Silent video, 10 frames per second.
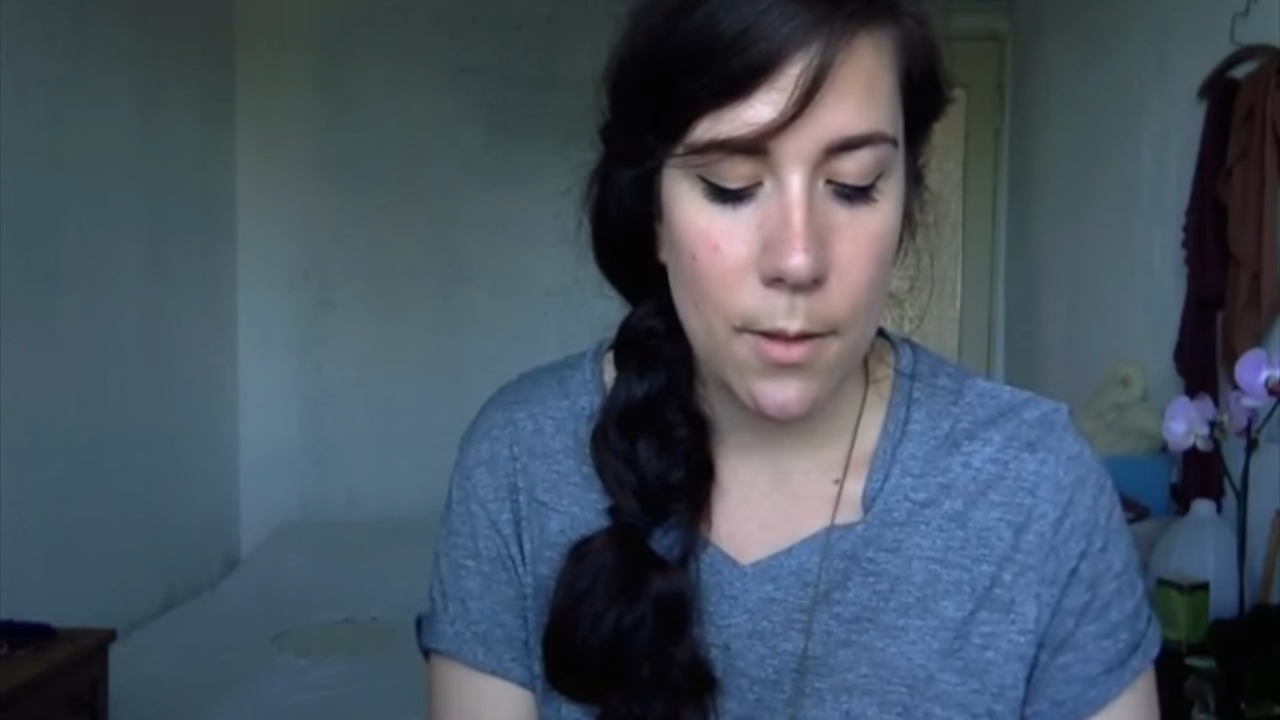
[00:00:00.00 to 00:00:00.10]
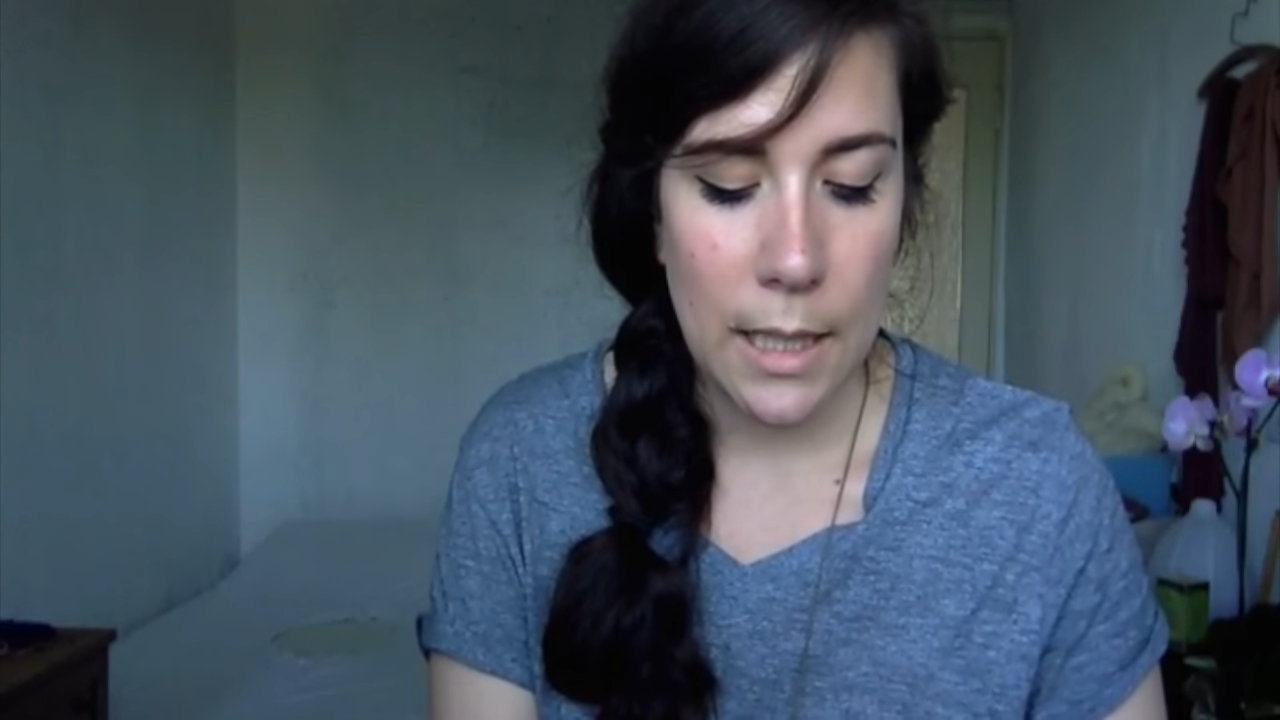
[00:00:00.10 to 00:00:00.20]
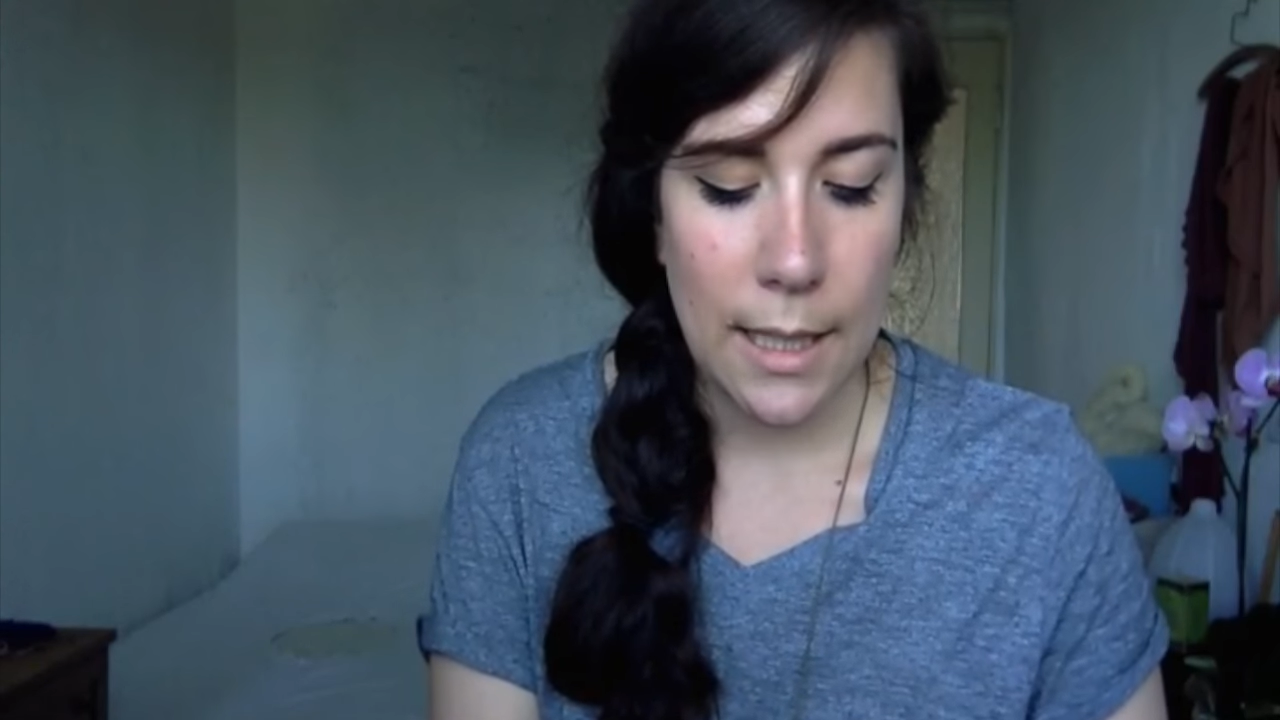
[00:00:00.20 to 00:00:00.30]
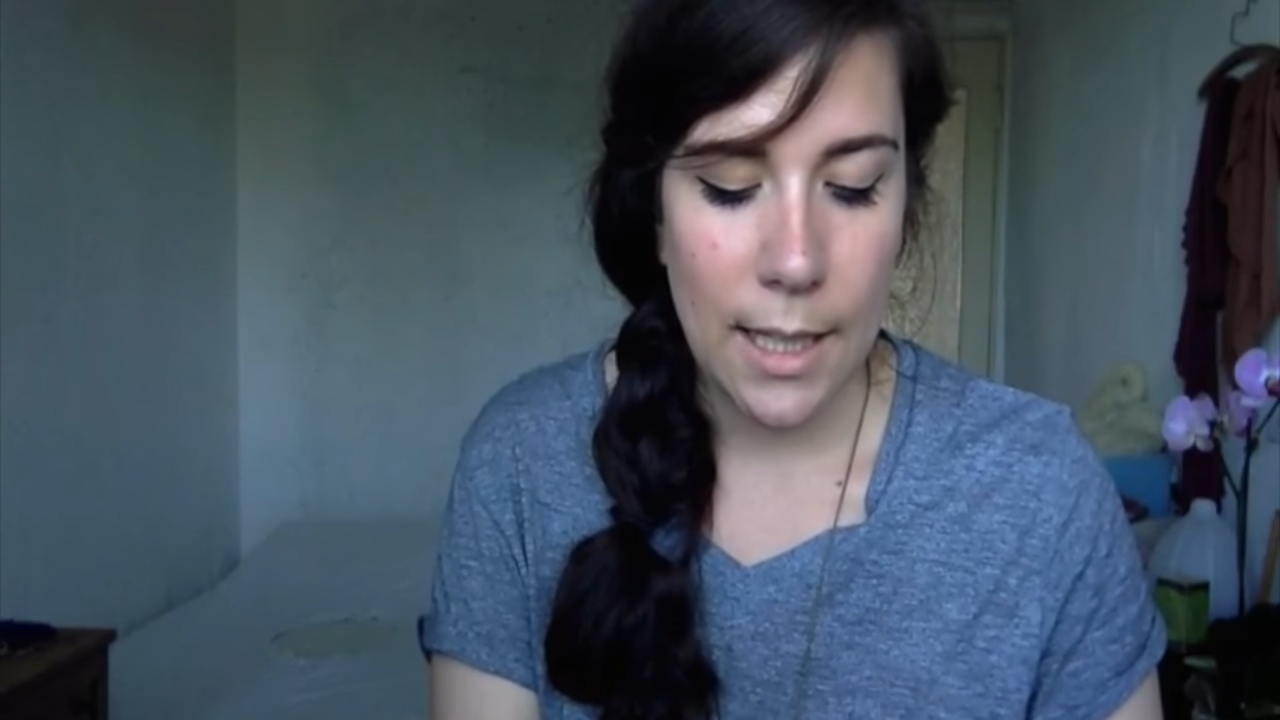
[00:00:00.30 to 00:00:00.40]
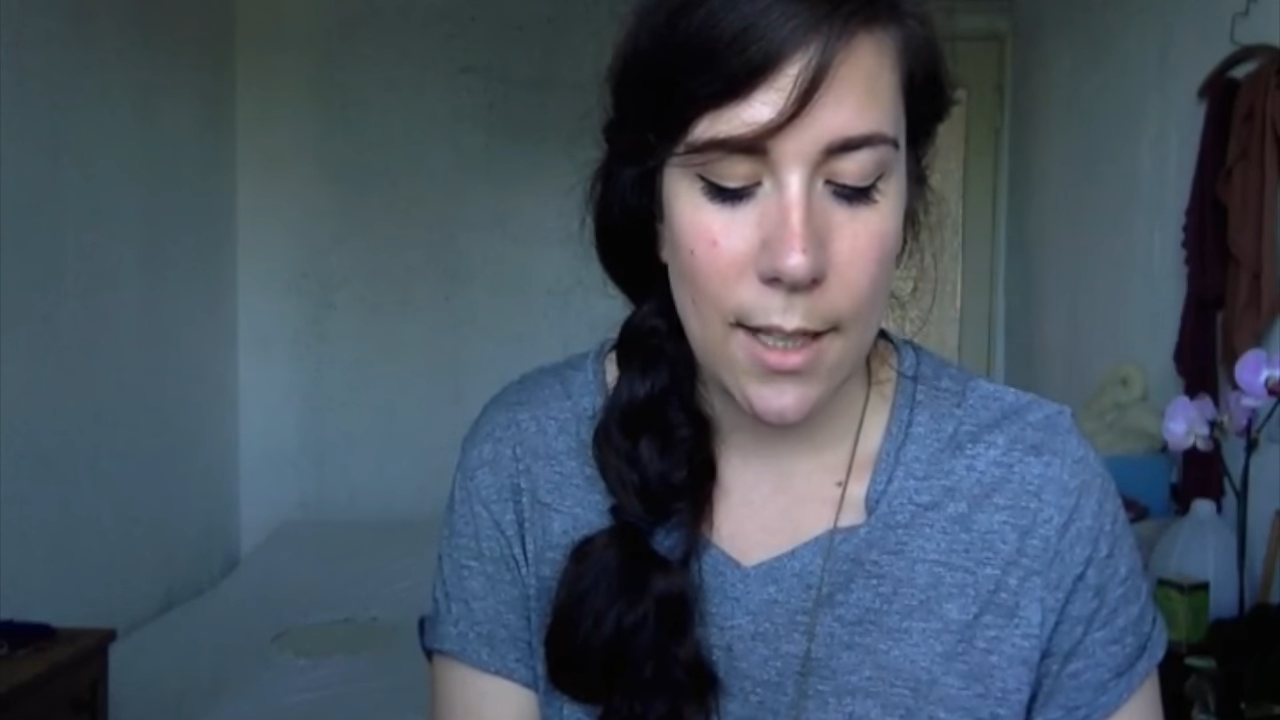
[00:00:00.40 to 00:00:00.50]

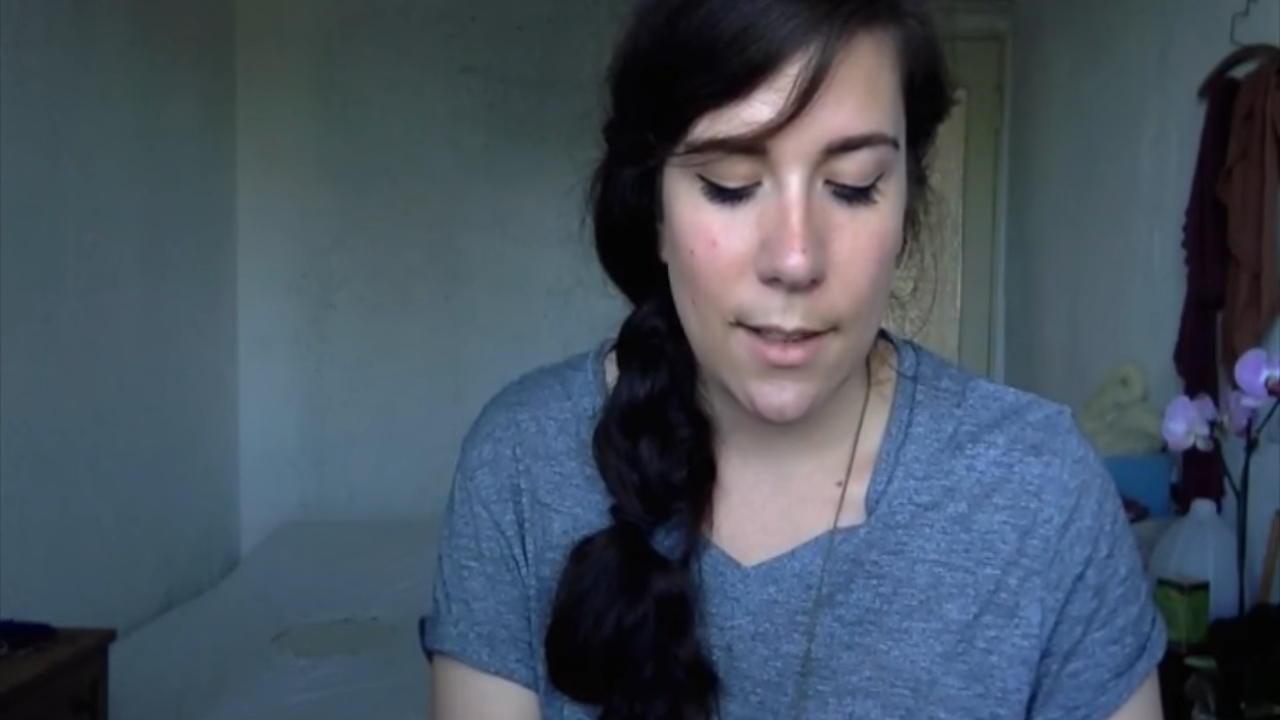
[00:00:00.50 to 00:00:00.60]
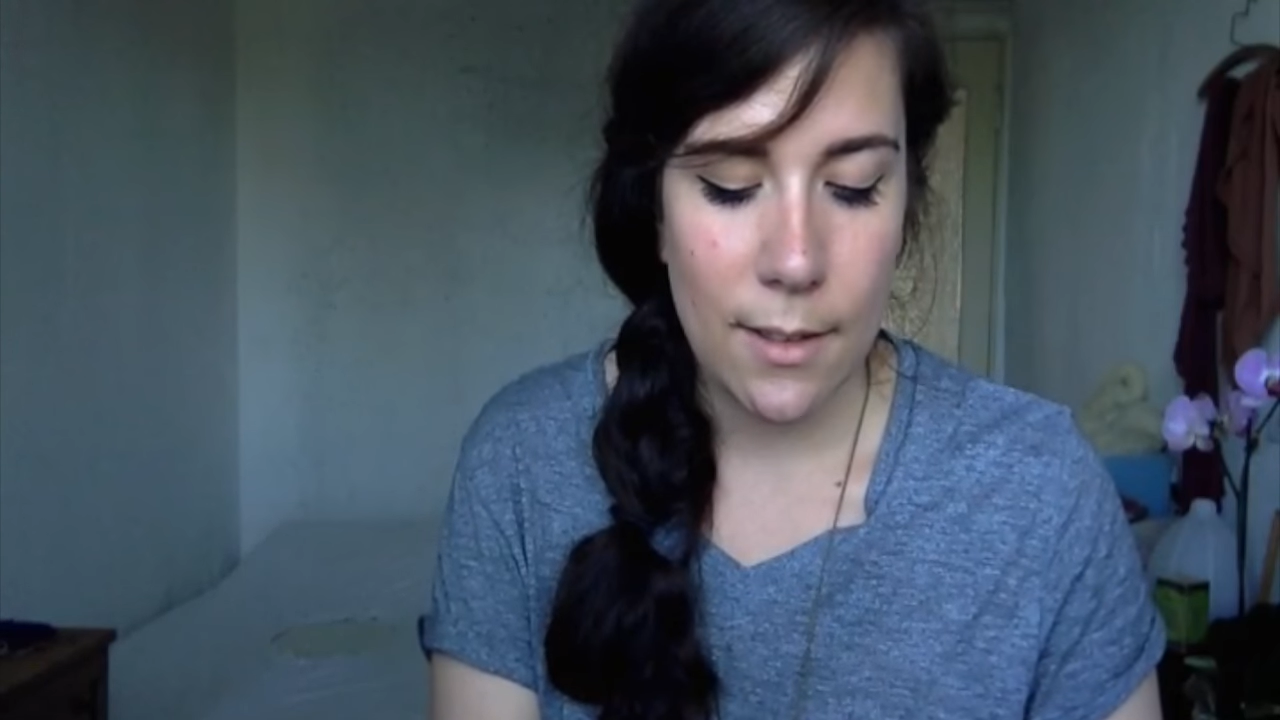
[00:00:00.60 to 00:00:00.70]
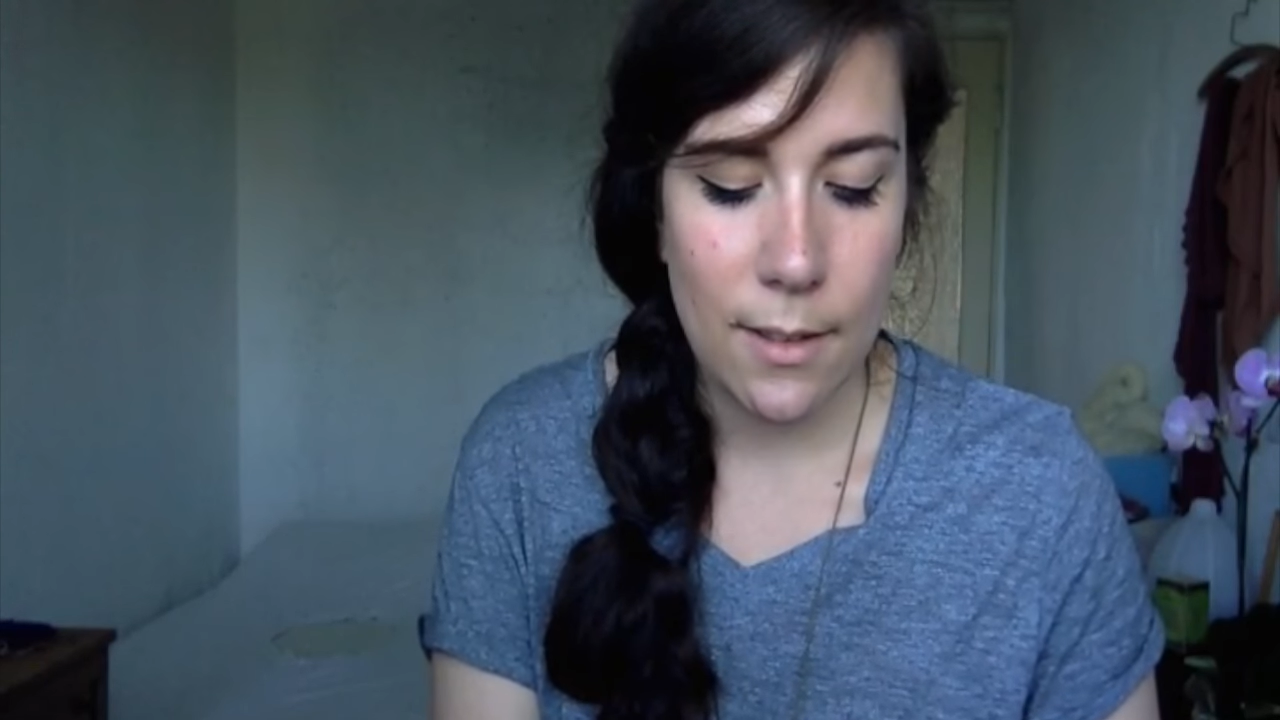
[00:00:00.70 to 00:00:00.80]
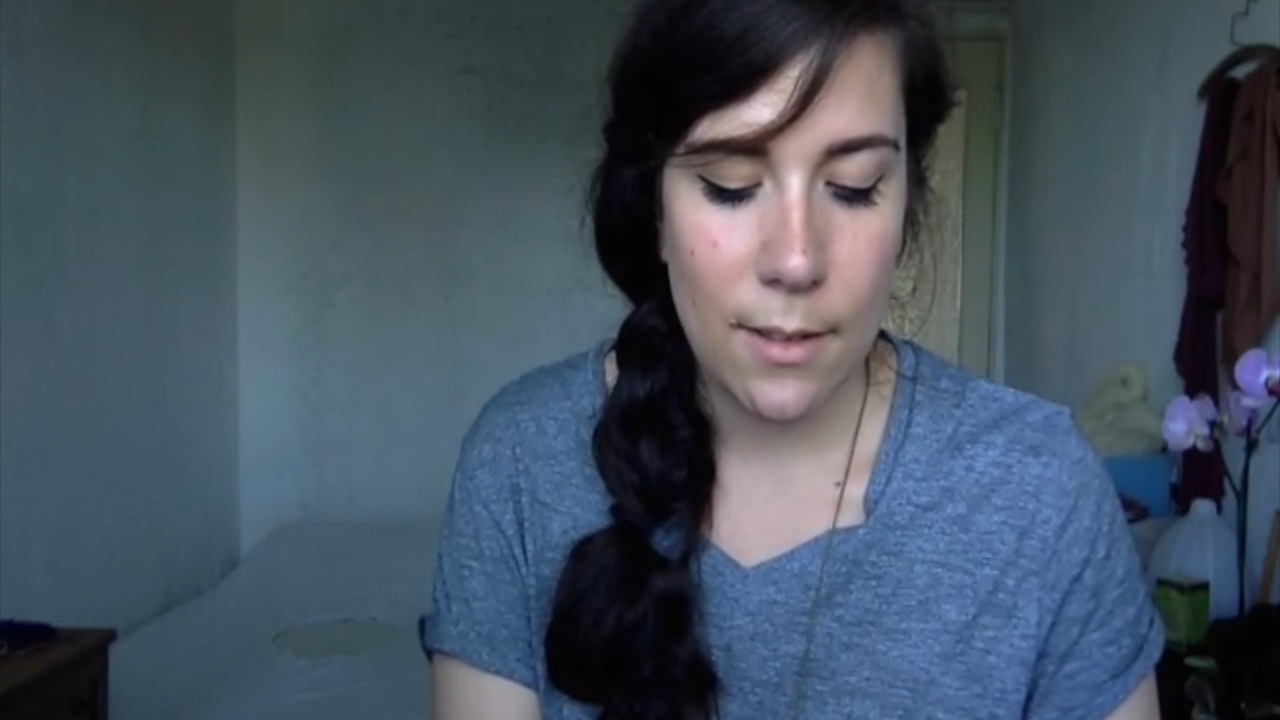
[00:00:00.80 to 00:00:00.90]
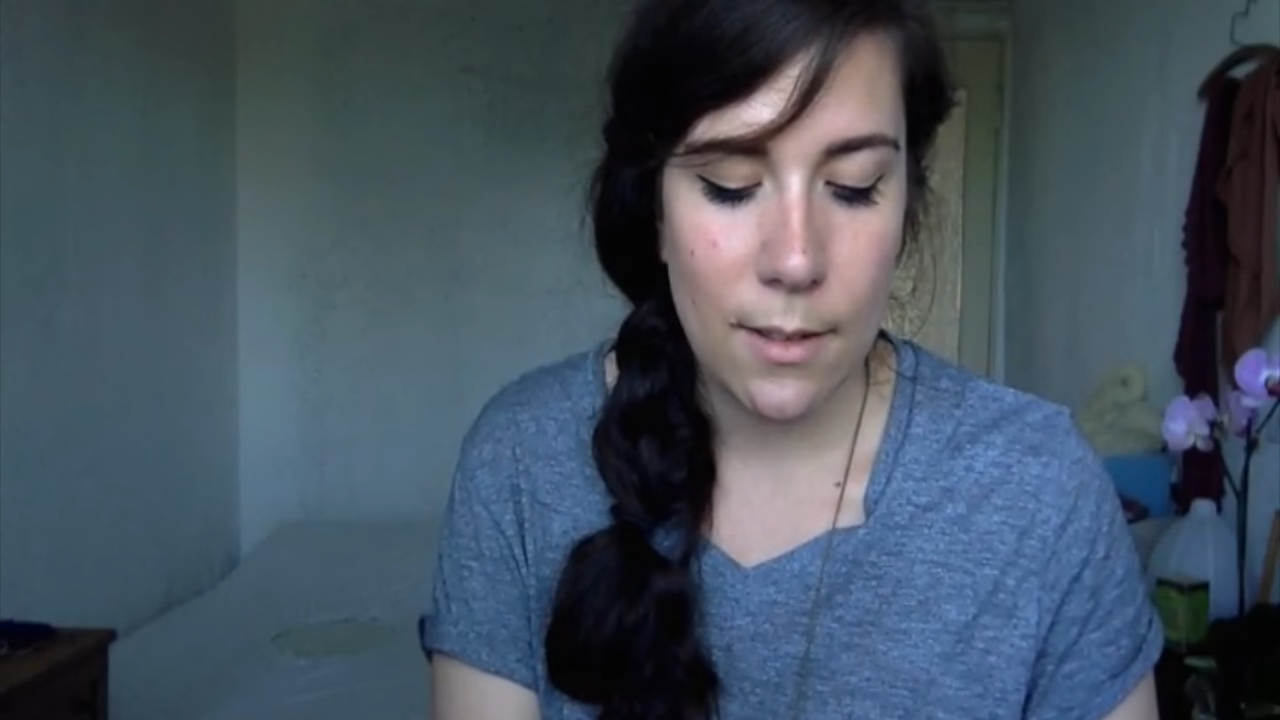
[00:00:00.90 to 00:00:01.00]

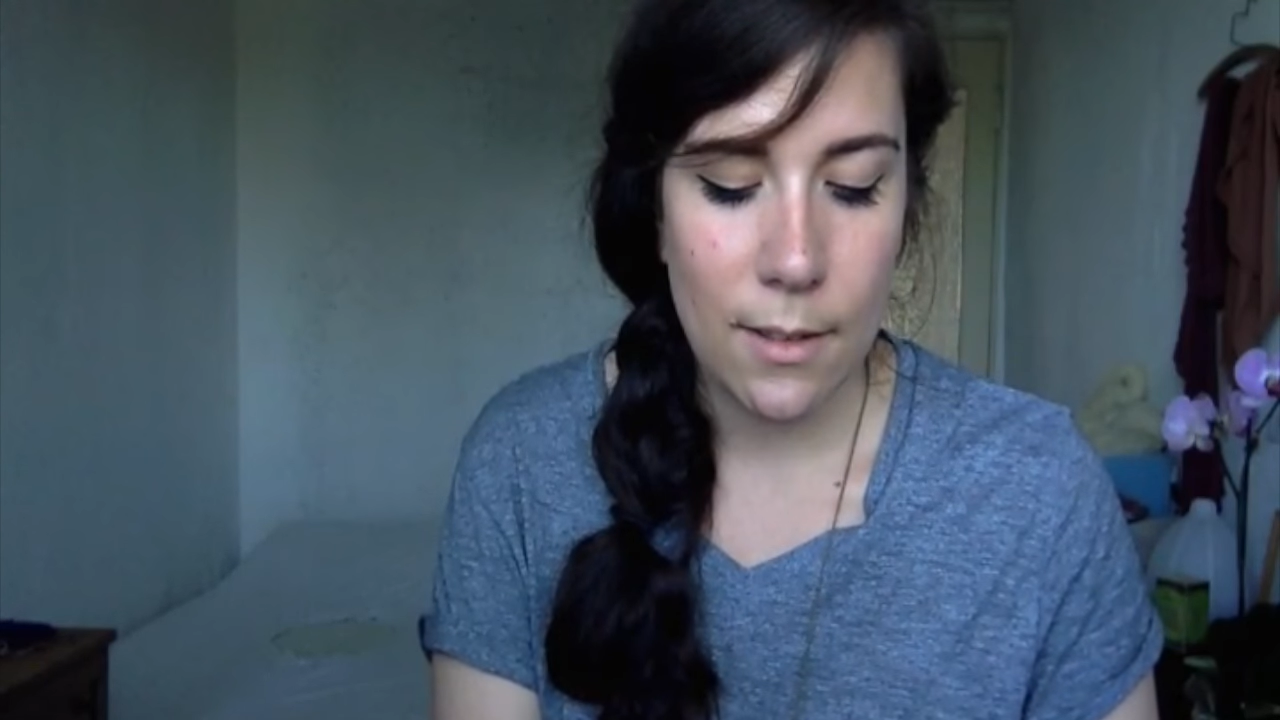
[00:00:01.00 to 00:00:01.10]
and